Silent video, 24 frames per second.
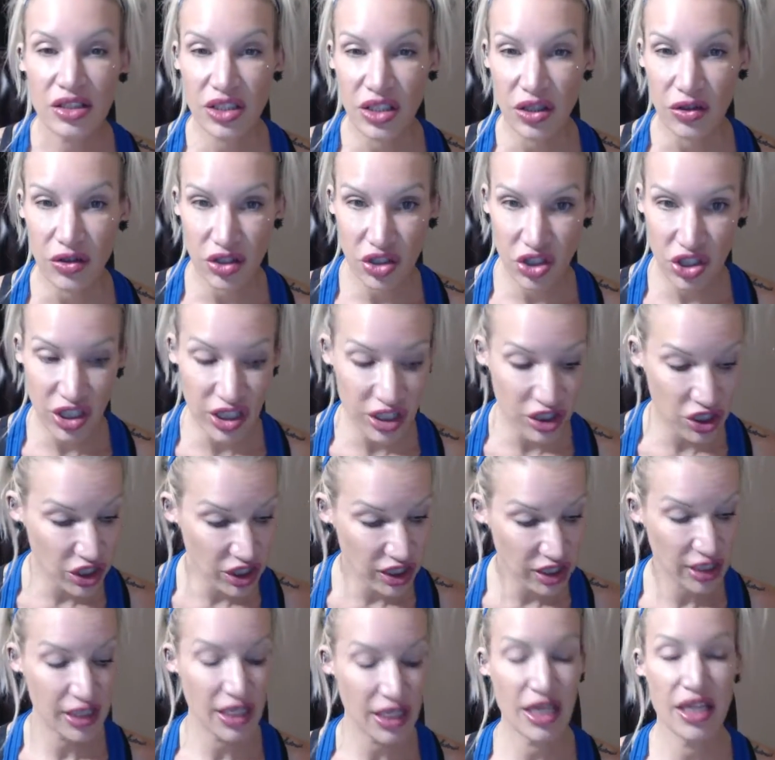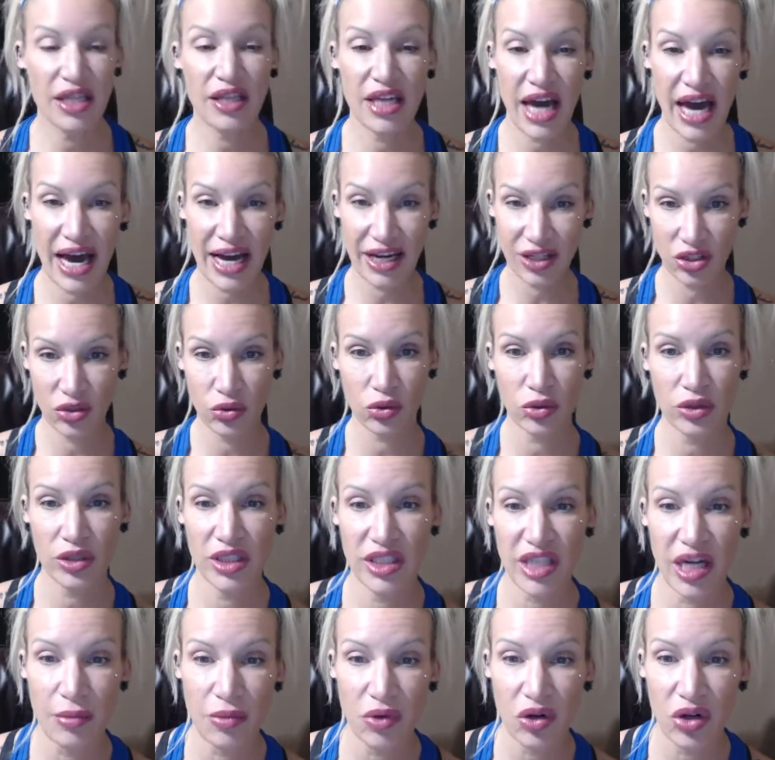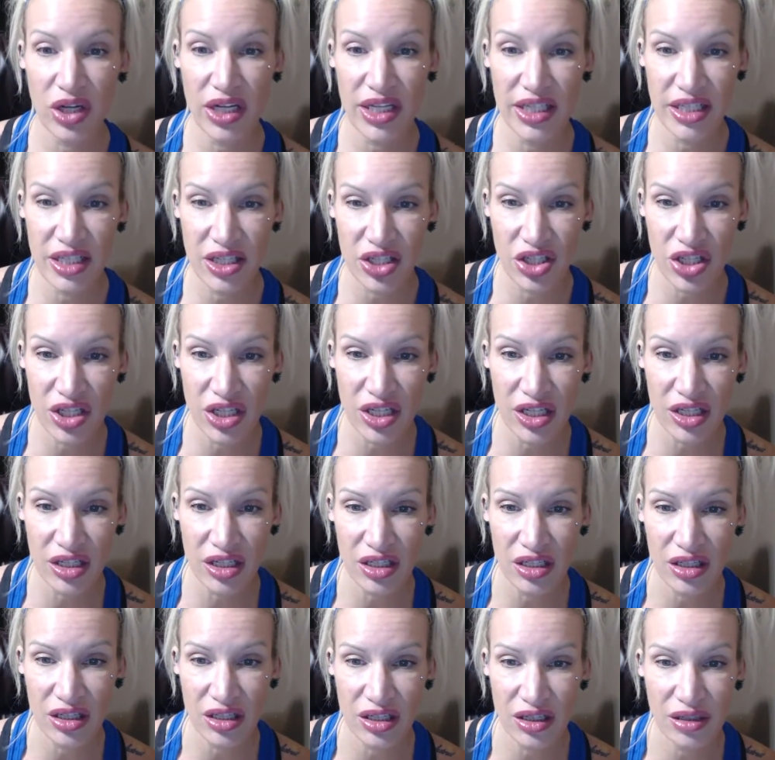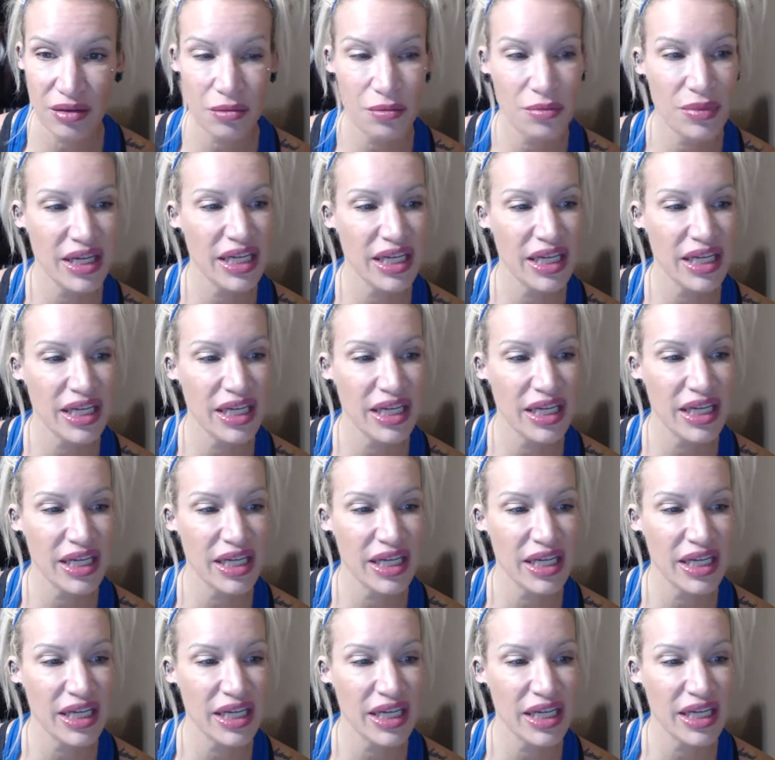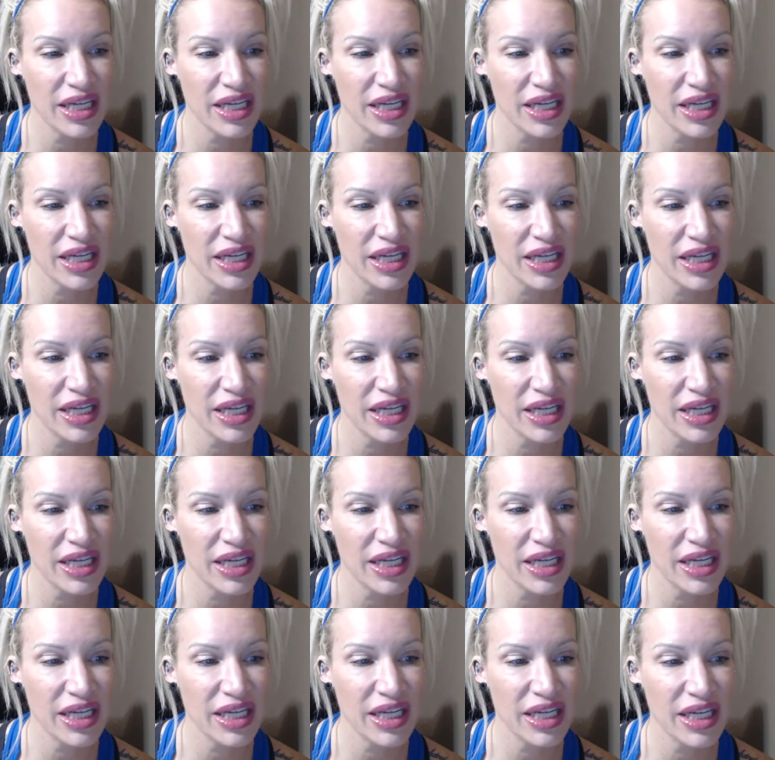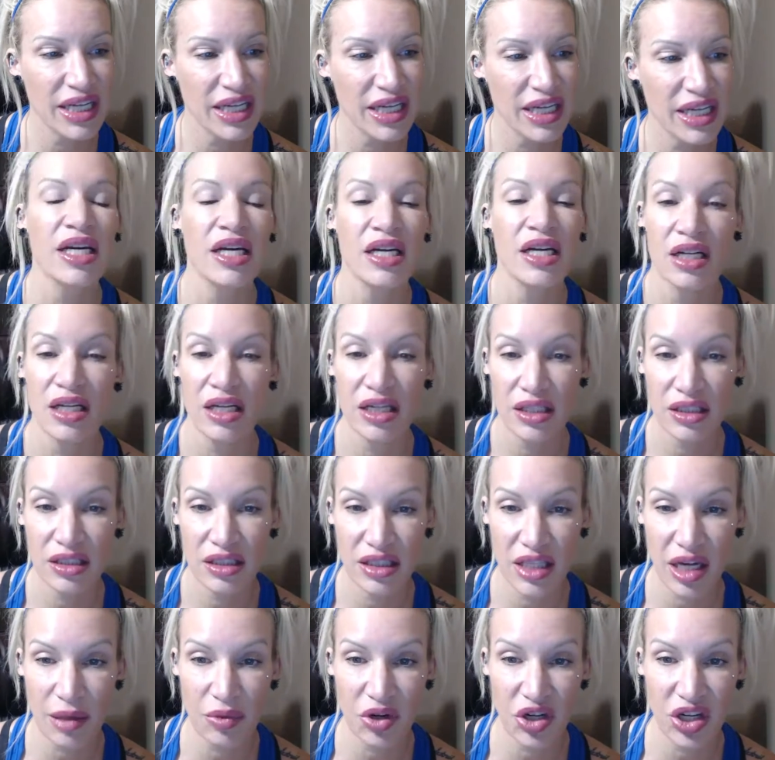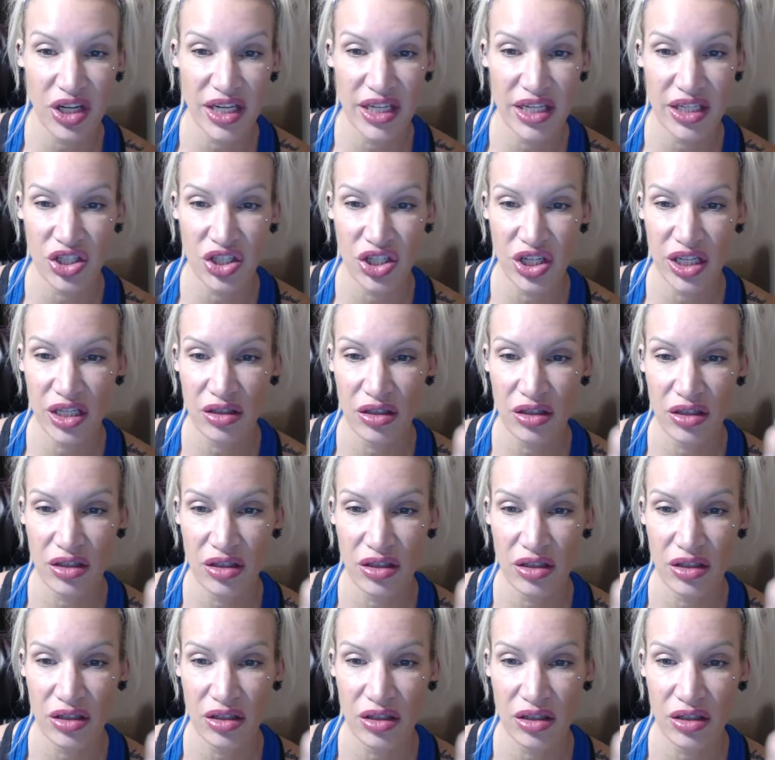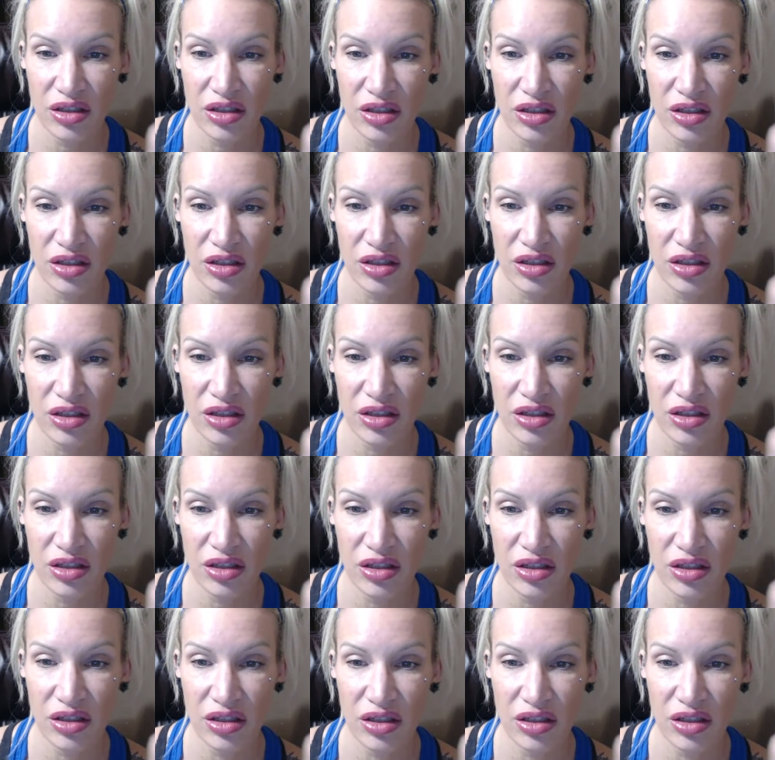so the Jean, the actual summer edition, Beast, the Beast summer edition. Where did it go?